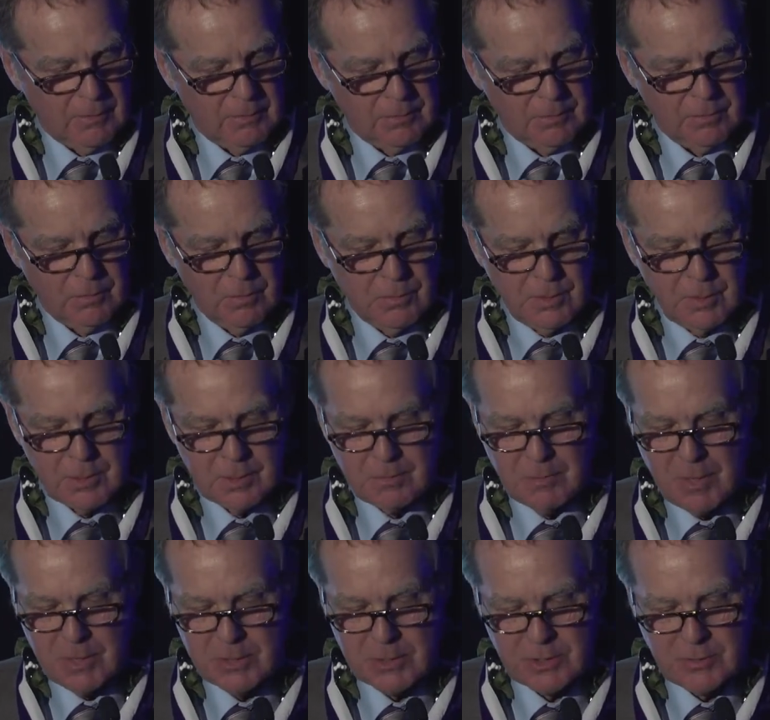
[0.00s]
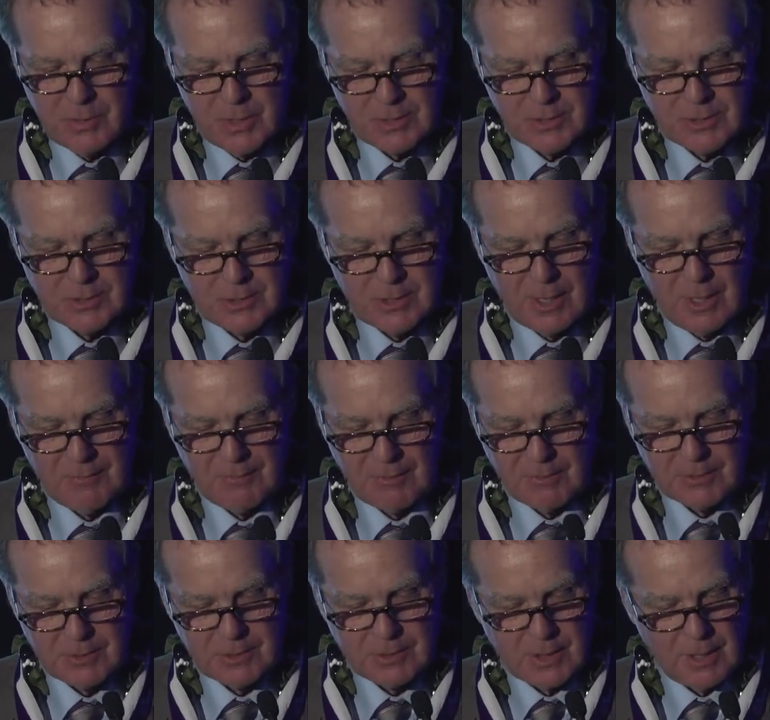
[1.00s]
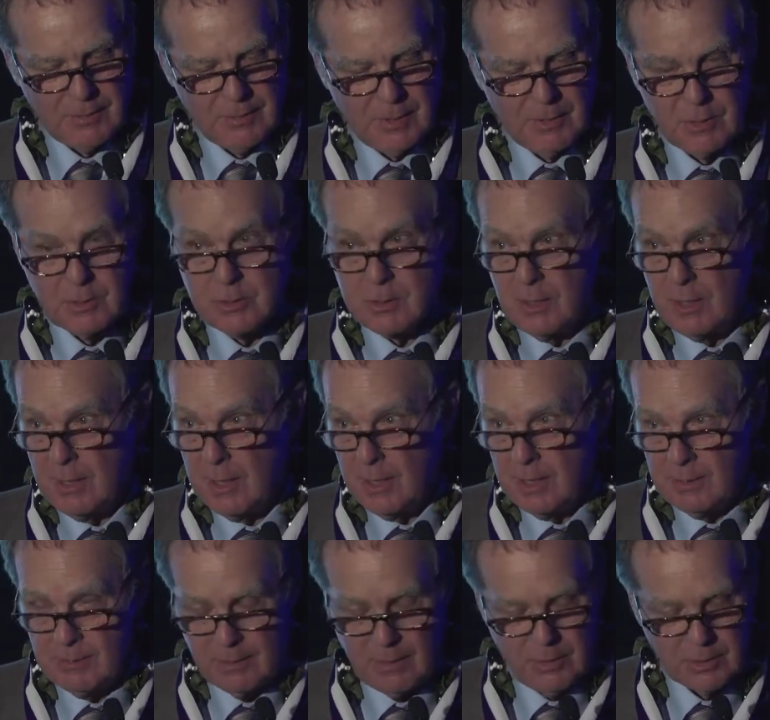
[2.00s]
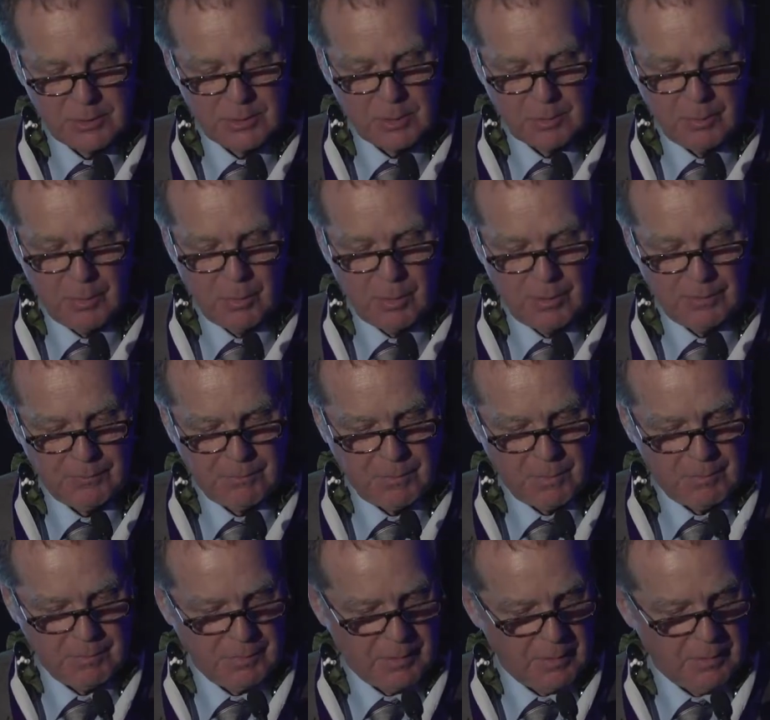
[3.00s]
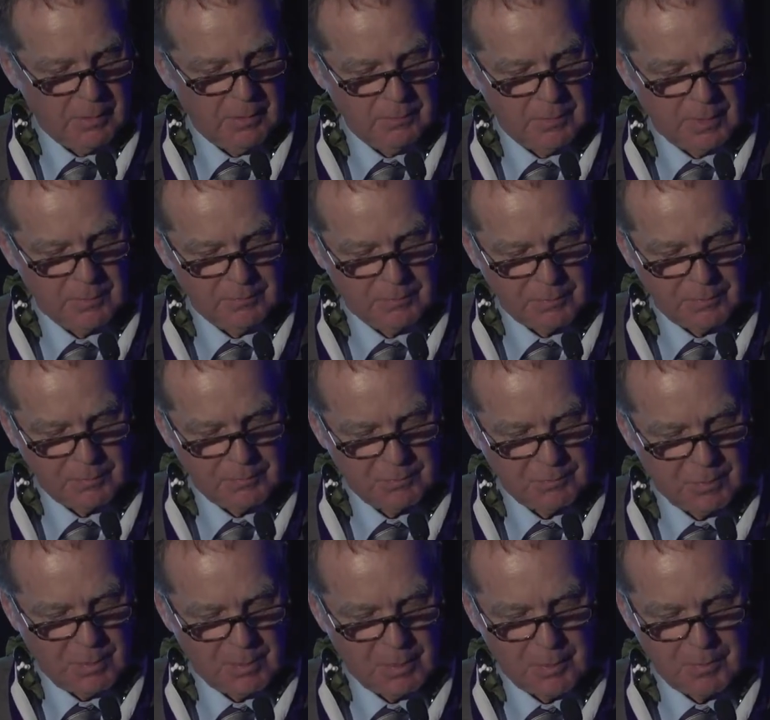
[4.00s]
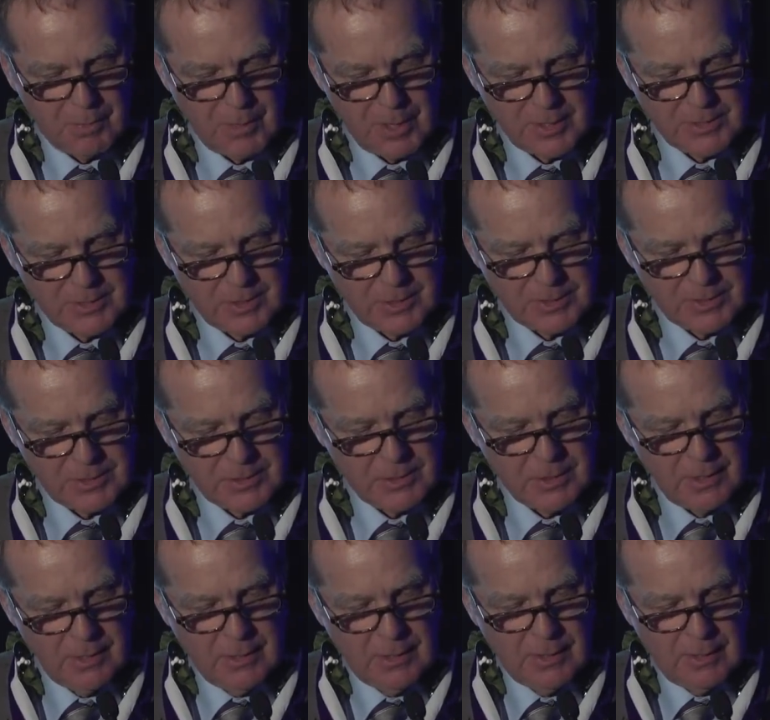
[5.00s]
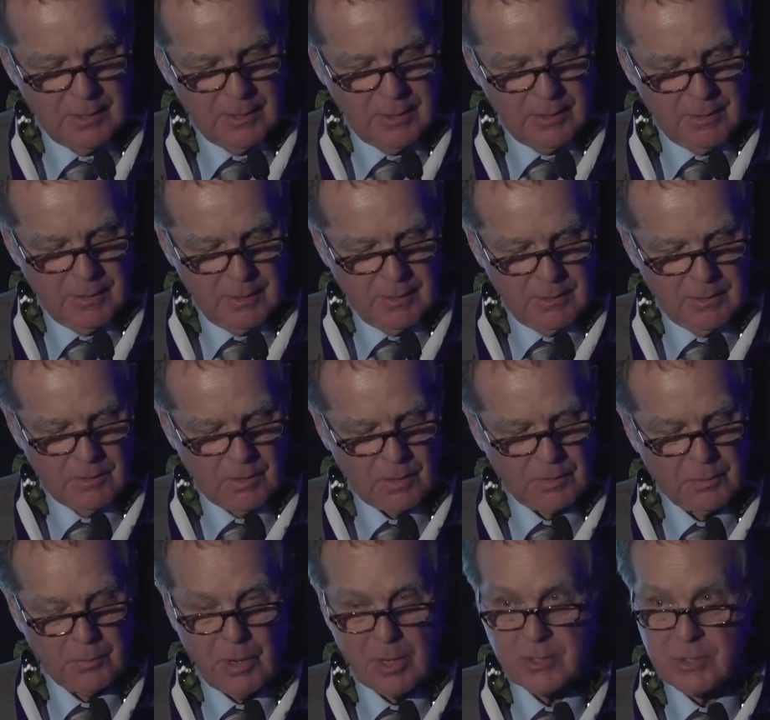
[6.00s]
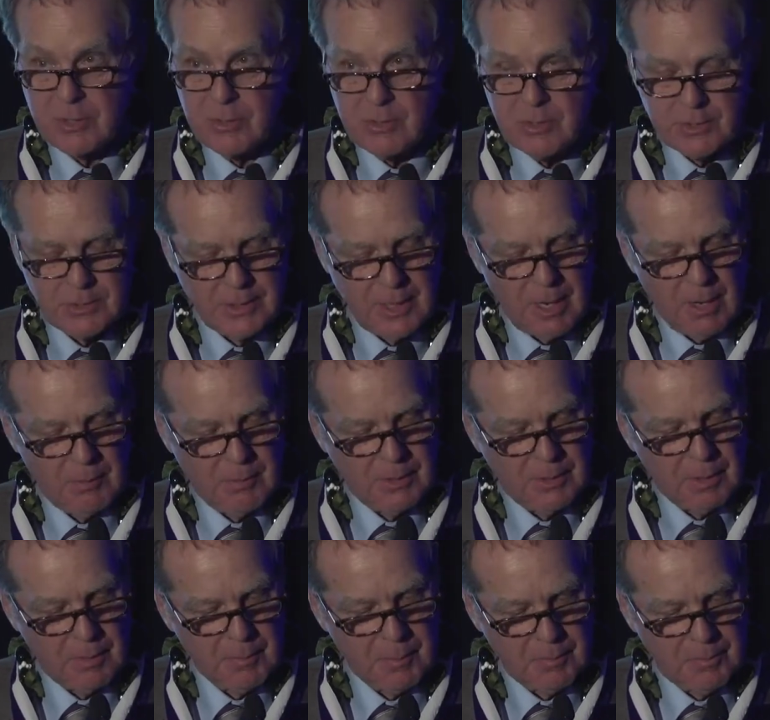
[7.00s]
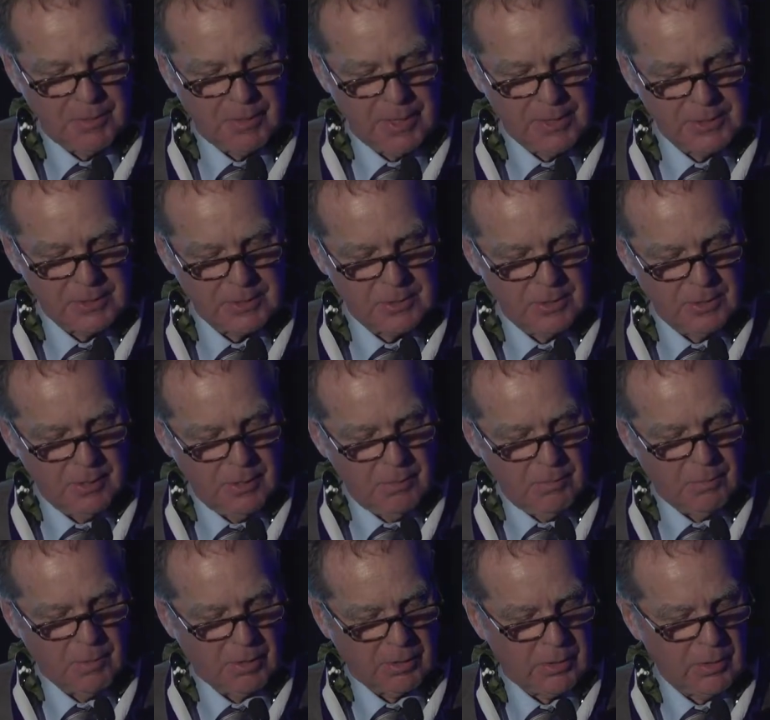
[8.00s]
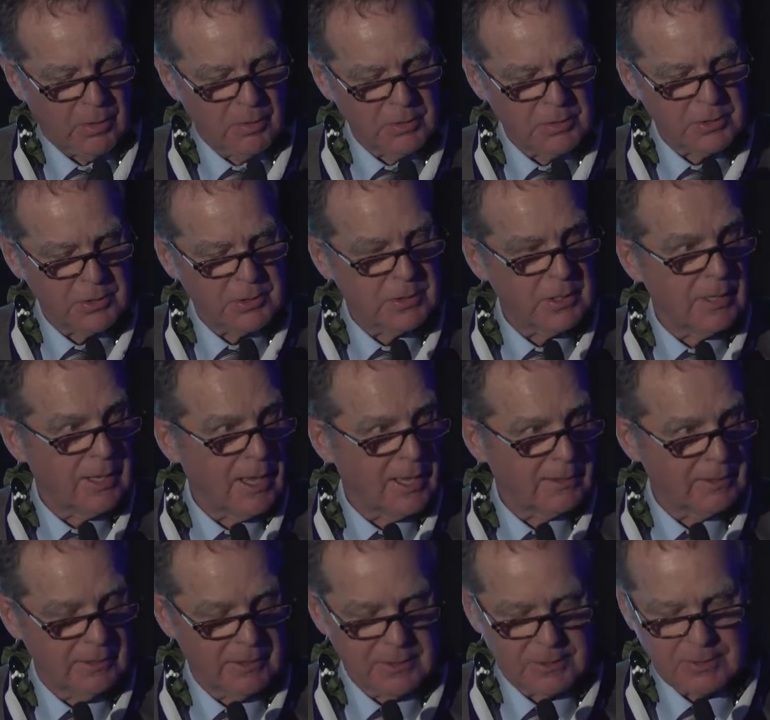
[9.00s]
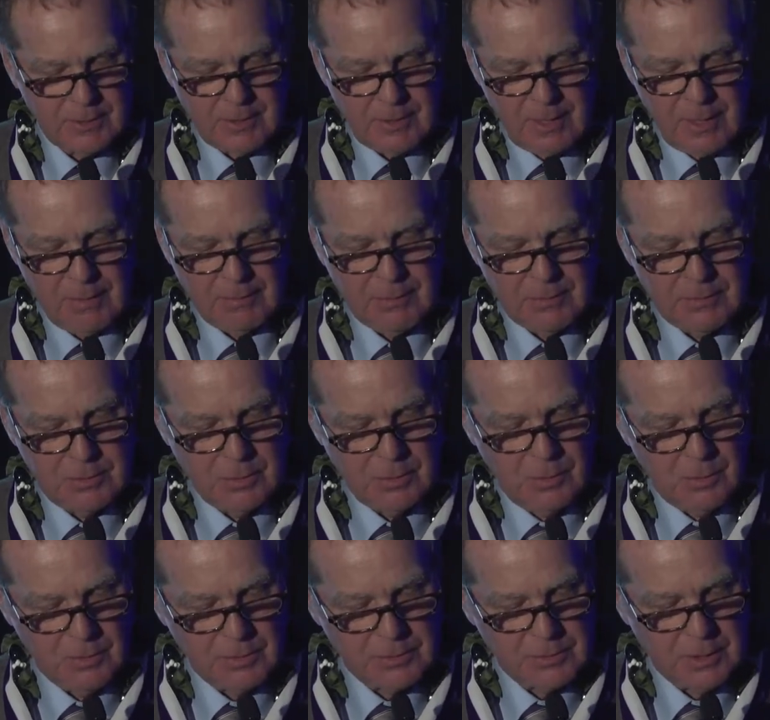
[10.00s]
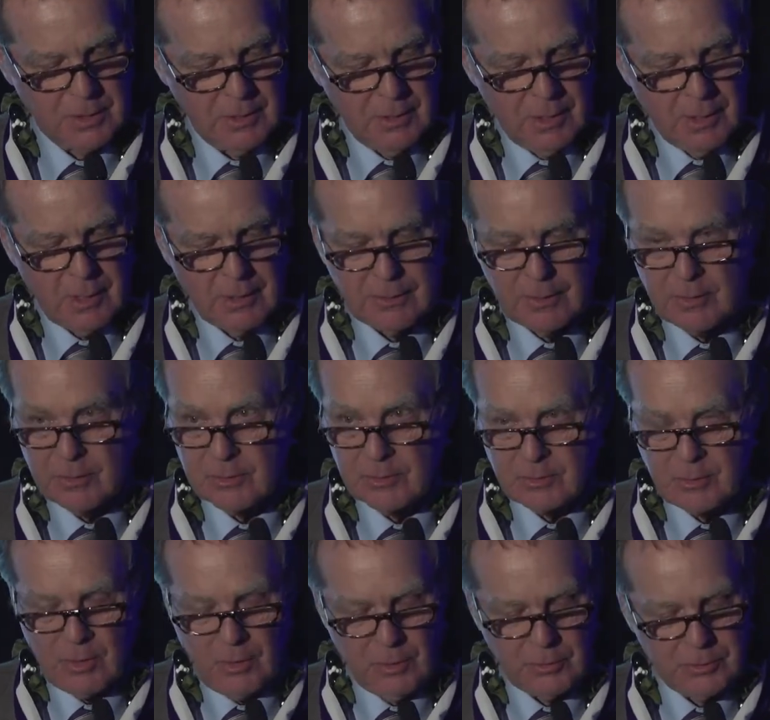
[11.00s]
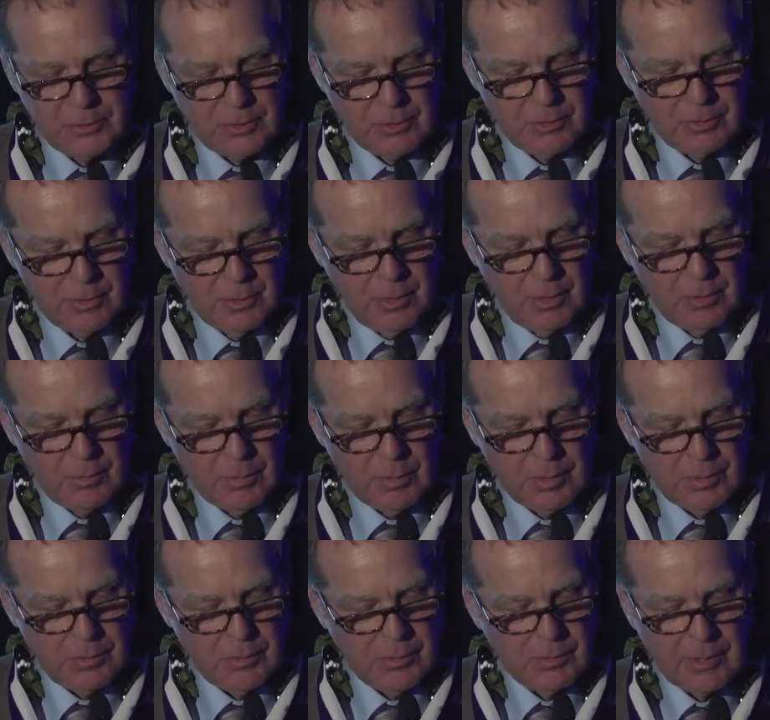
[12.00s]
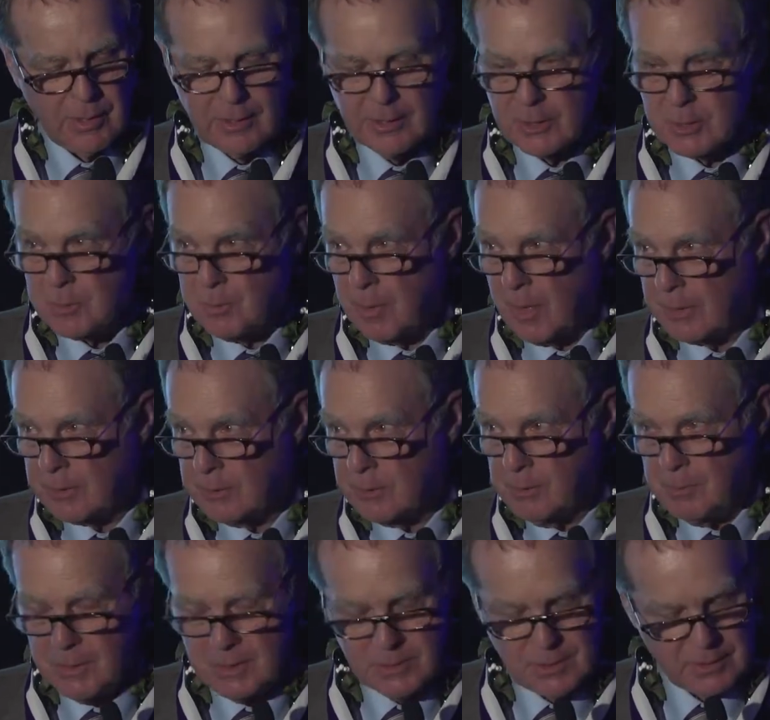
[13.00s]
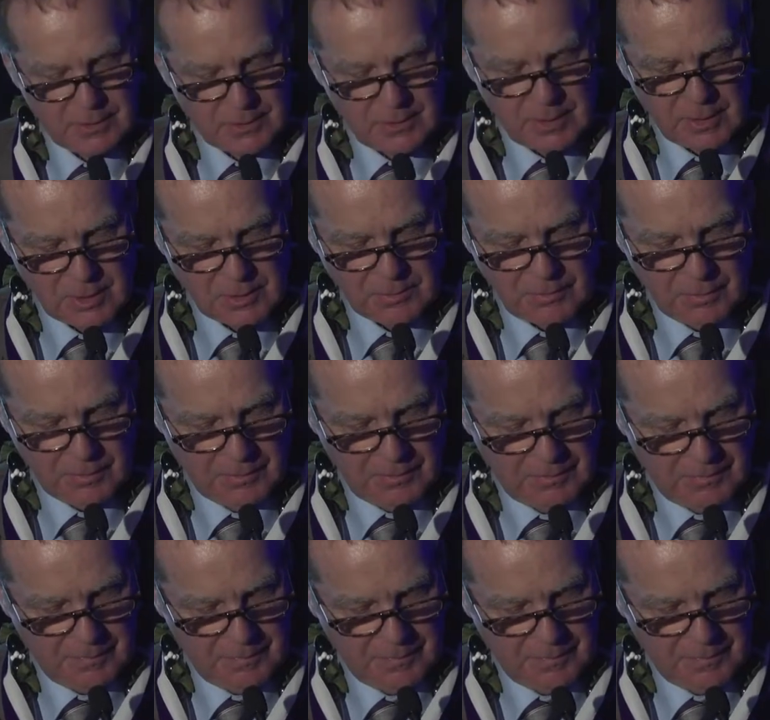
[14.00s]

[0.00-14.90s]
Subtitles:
through the administration's efforts and their support from the presidents, Northwestern has now become a place where coaches and athletes have the tools and there's a culture where you can expect to be successful.